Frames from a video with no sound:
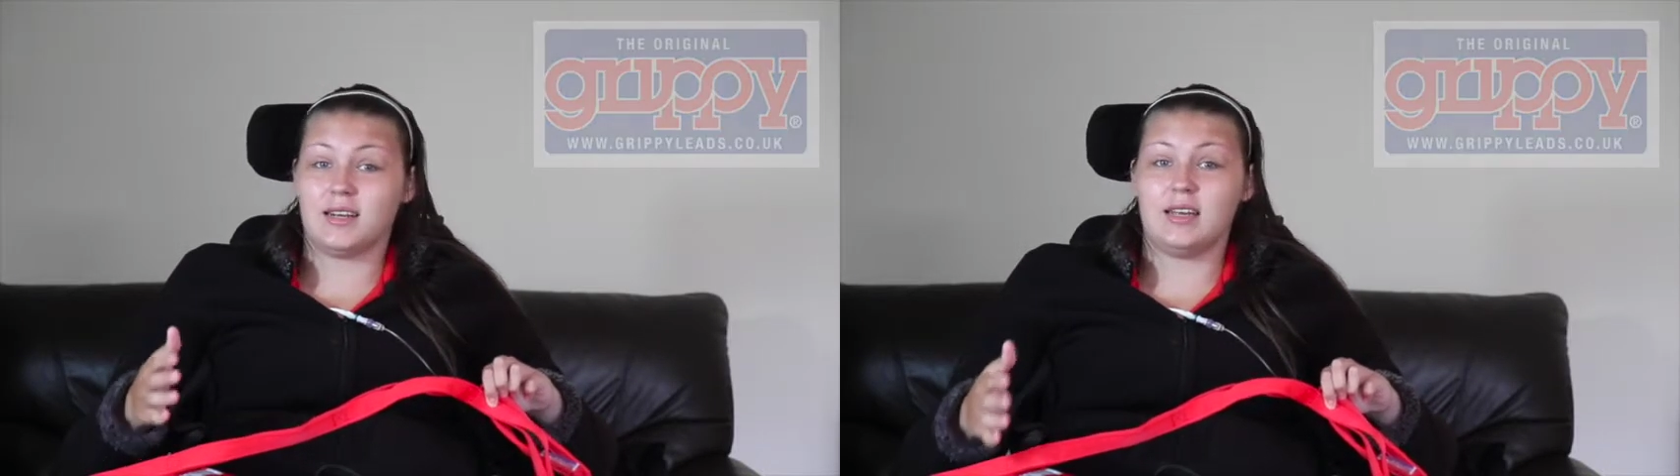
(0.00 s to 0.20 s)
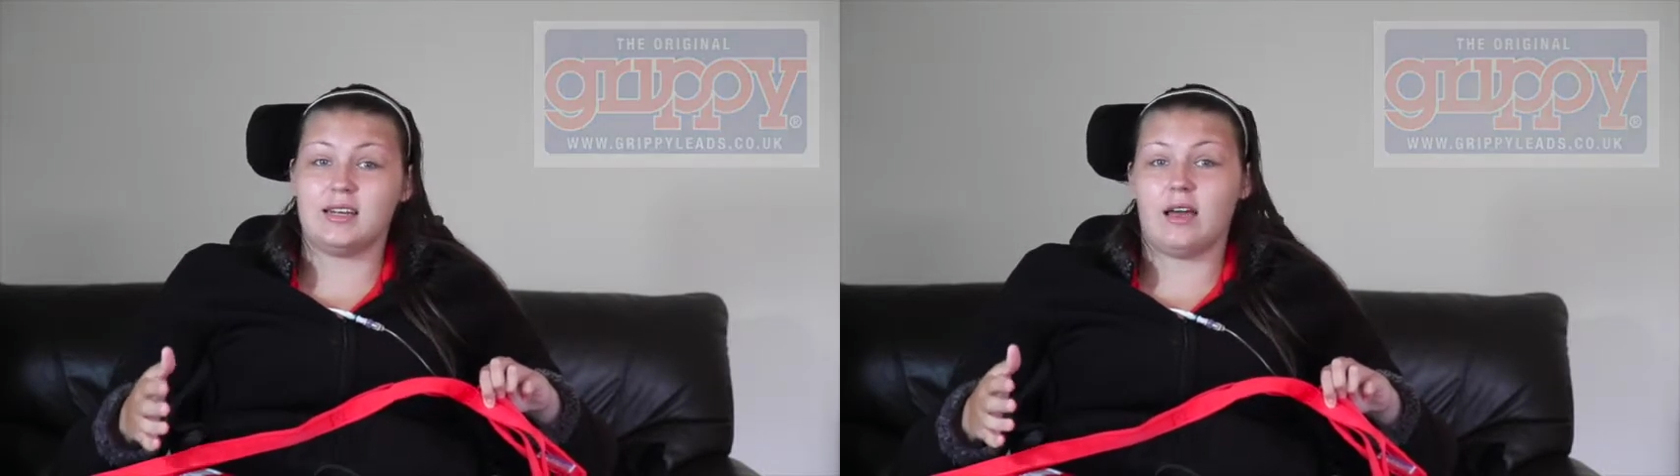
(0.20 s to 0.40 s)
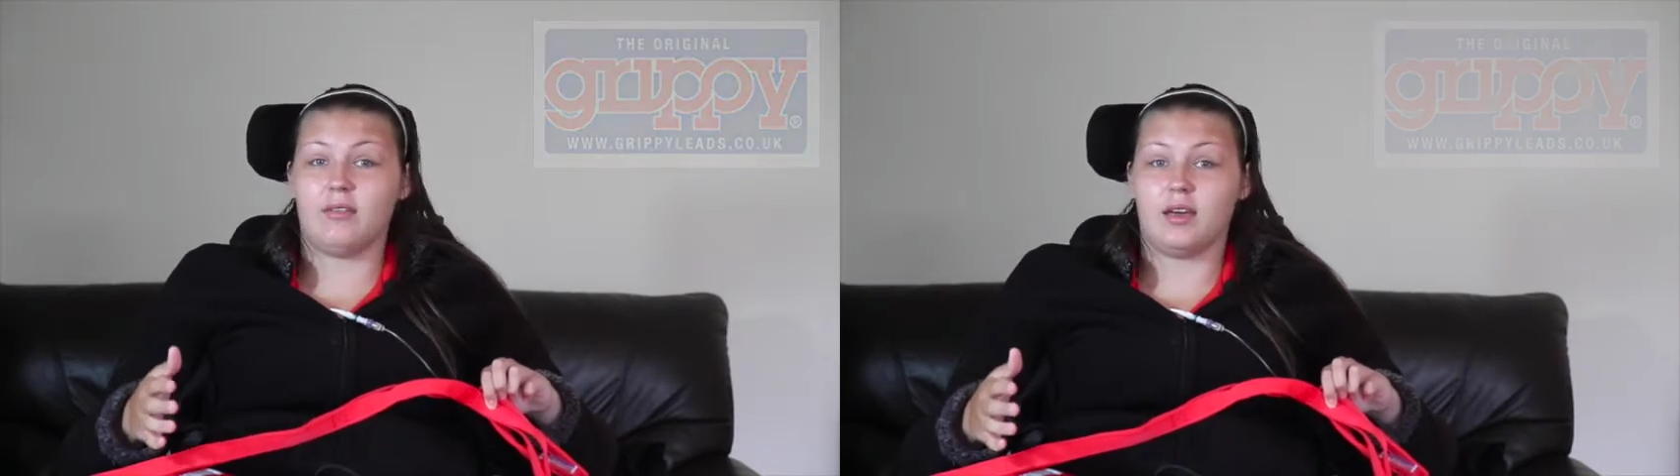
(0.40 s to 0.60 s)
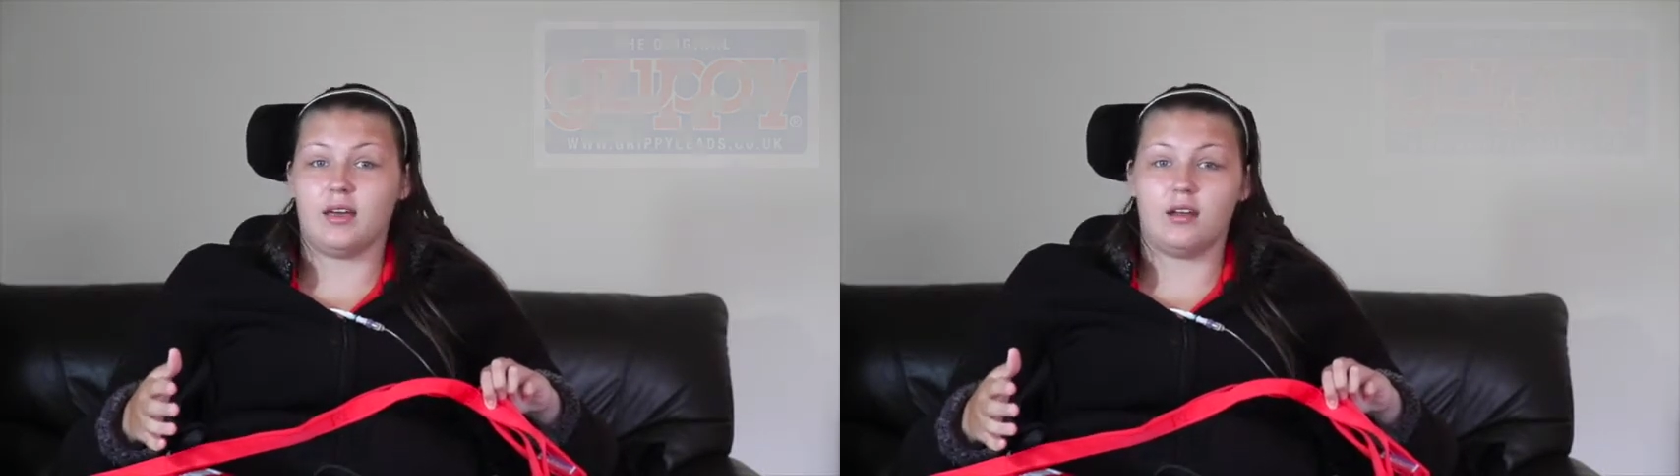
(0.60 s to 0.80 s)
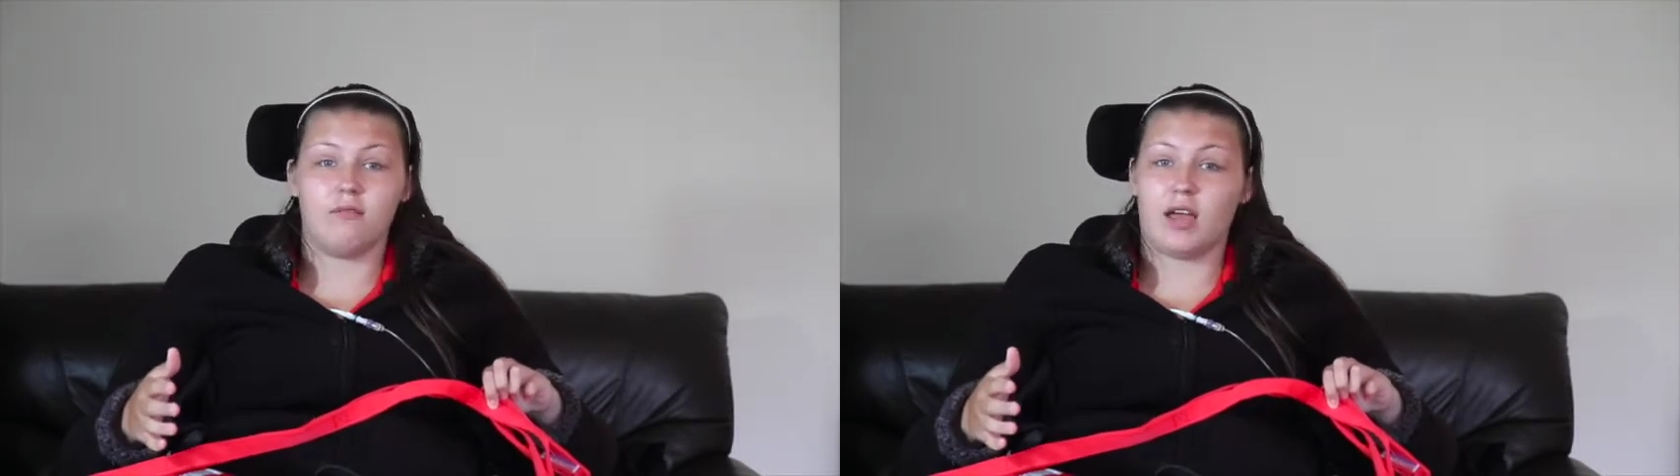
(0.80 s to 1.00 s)
lead out
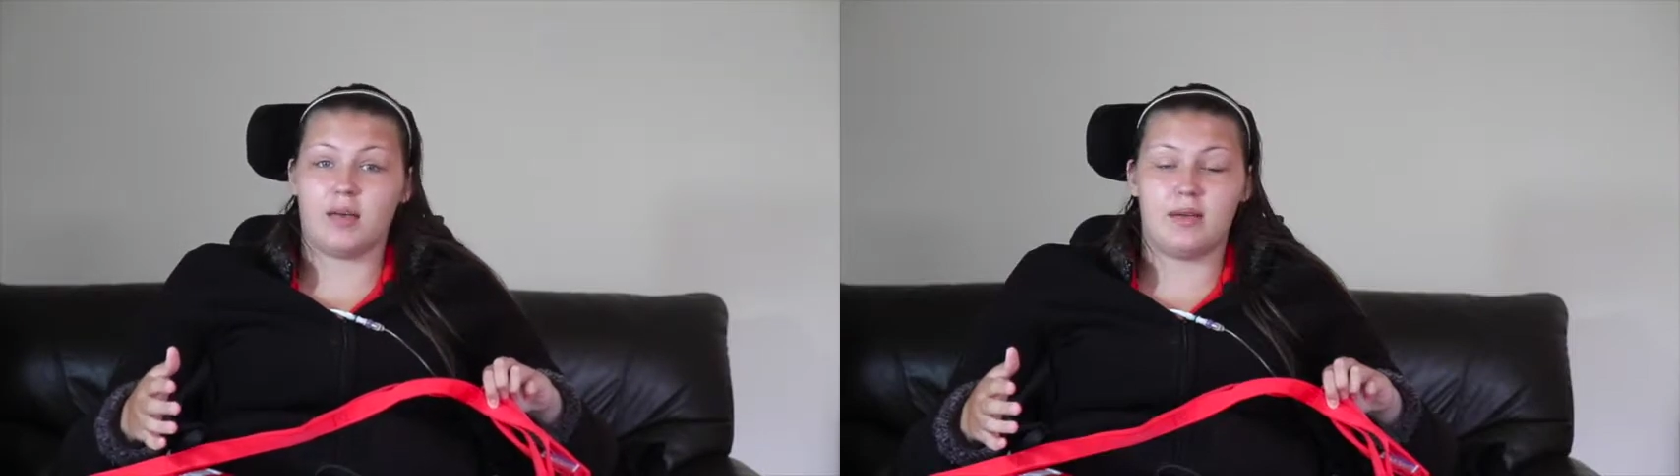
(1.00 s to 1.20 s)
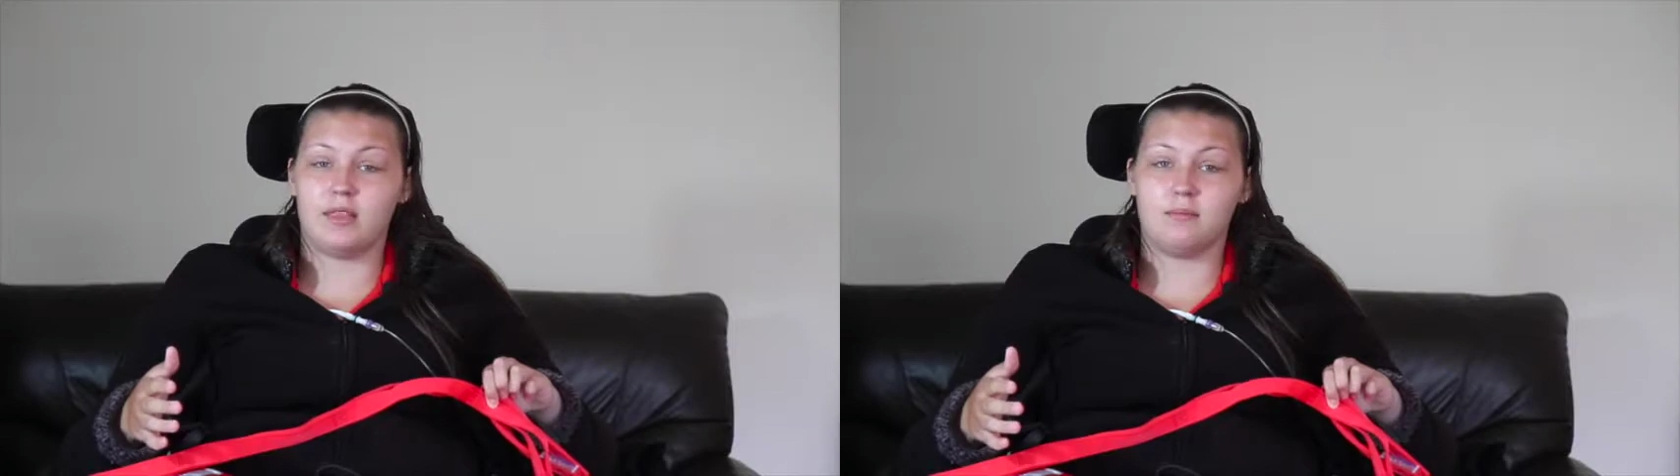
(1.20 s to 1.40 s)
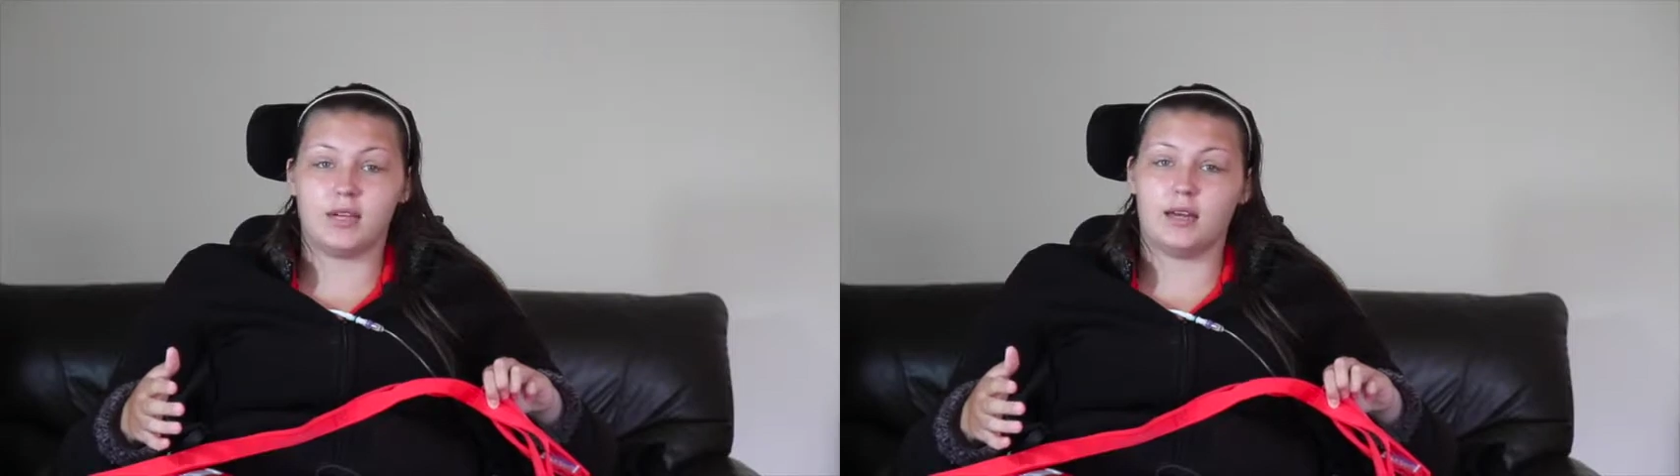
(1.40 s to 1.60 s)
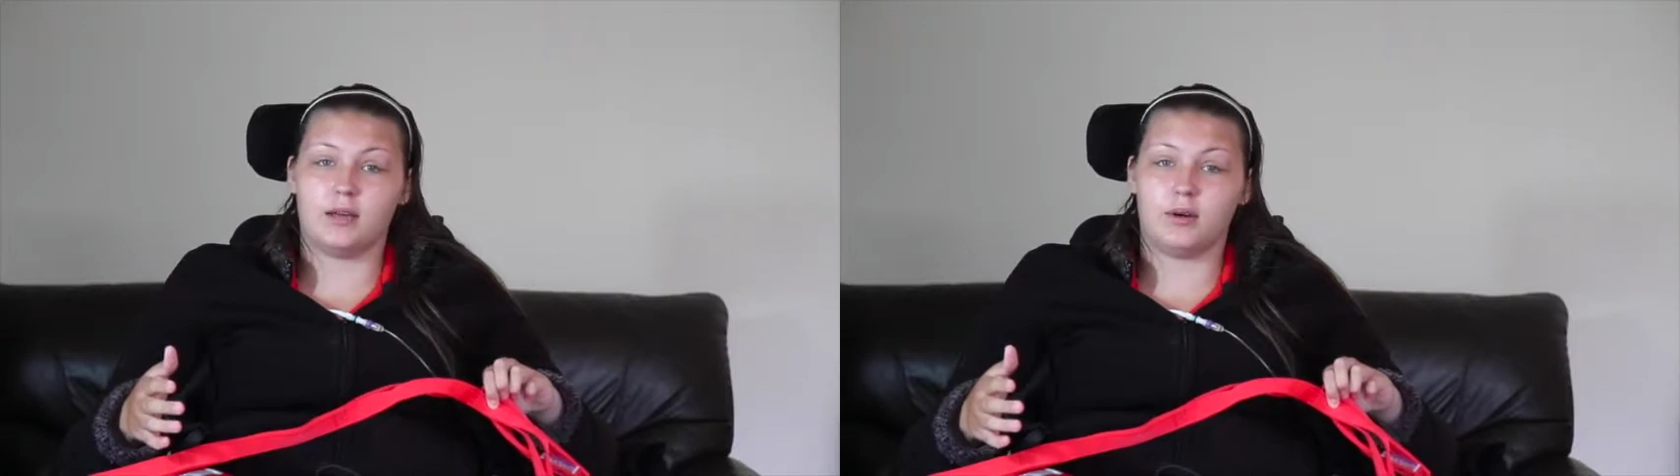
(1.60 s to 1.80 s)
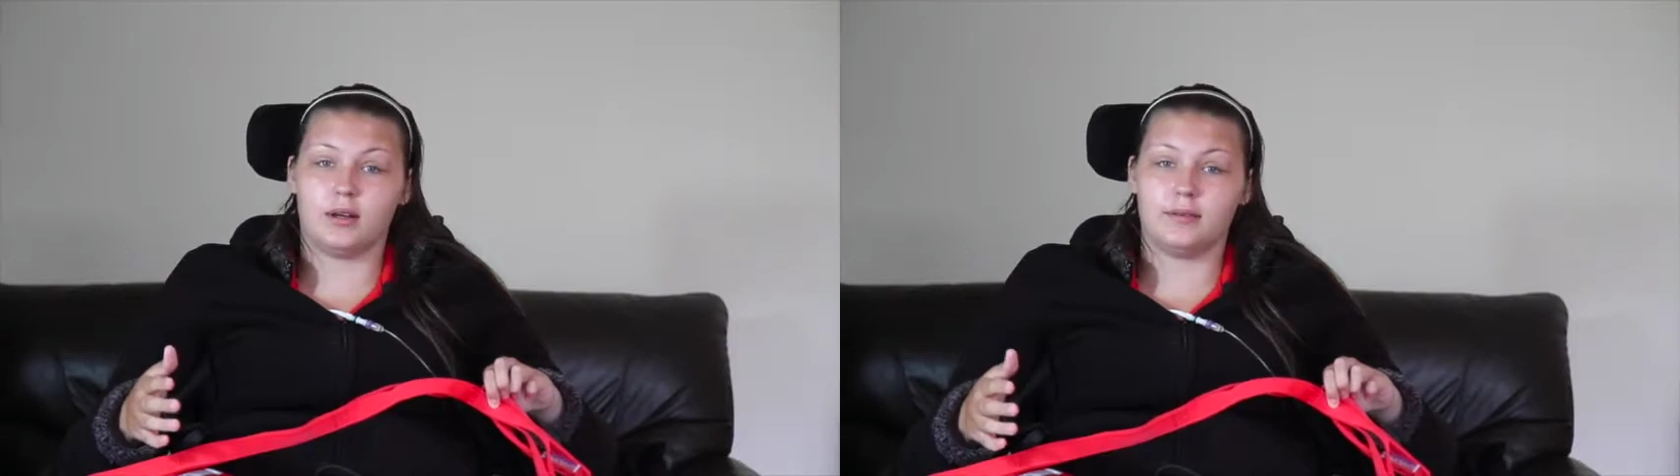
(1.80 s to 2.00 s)
there and I recommend them to
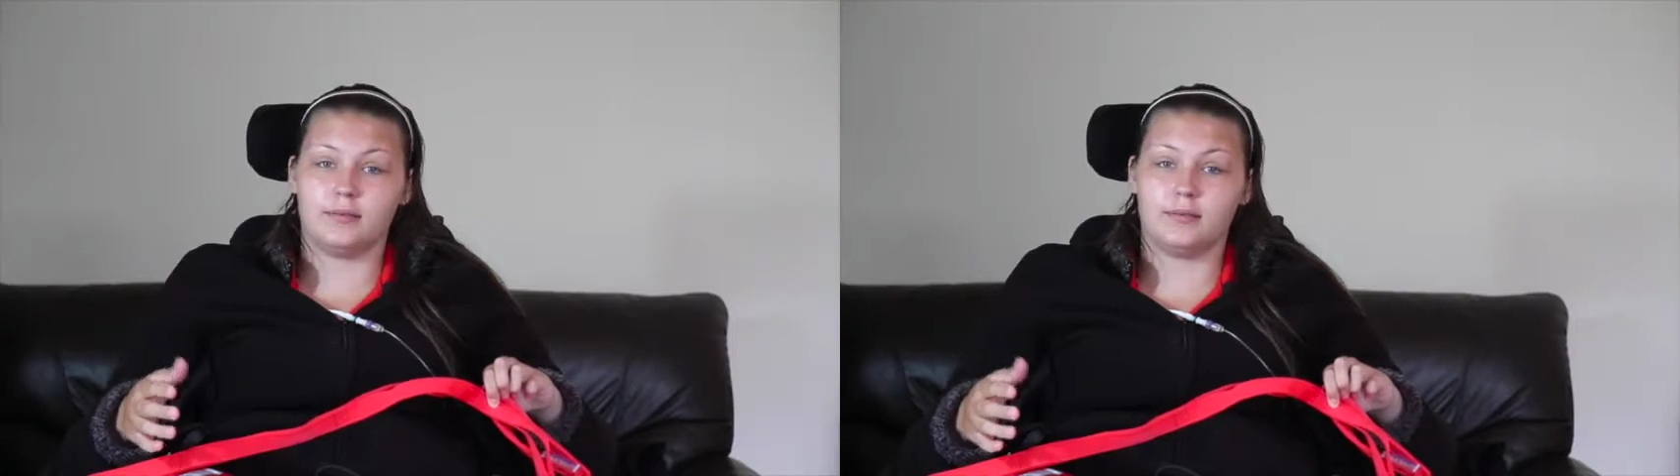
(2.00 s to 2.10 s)
anyone.